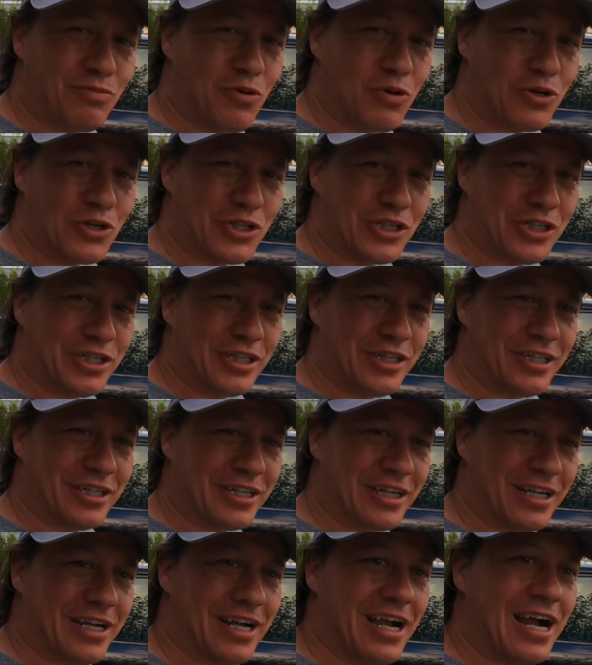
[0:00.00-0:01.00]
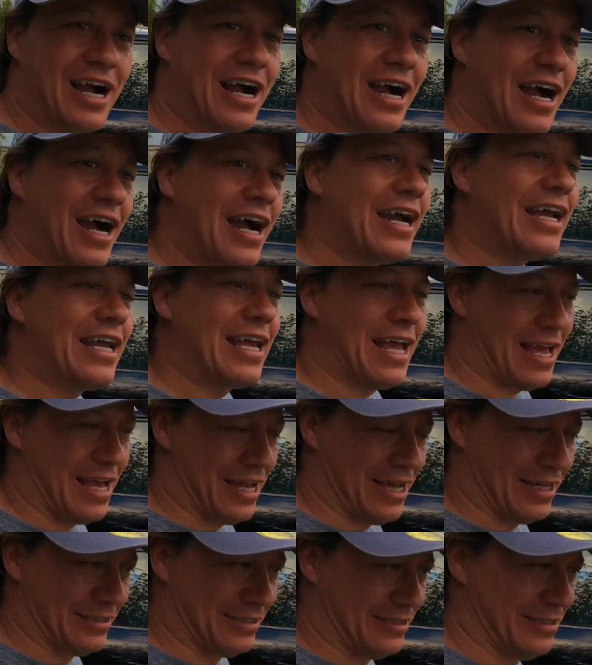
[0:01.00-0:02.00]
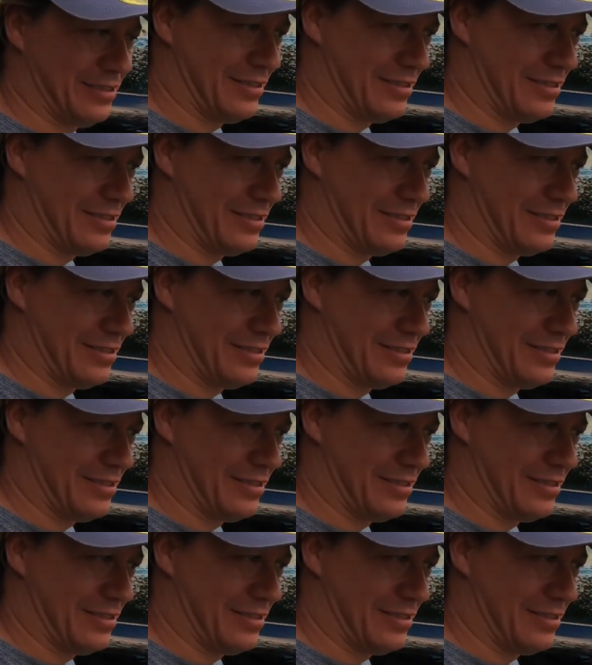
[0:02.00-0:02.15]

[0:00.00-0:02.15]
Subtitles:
Porsche Cayenne.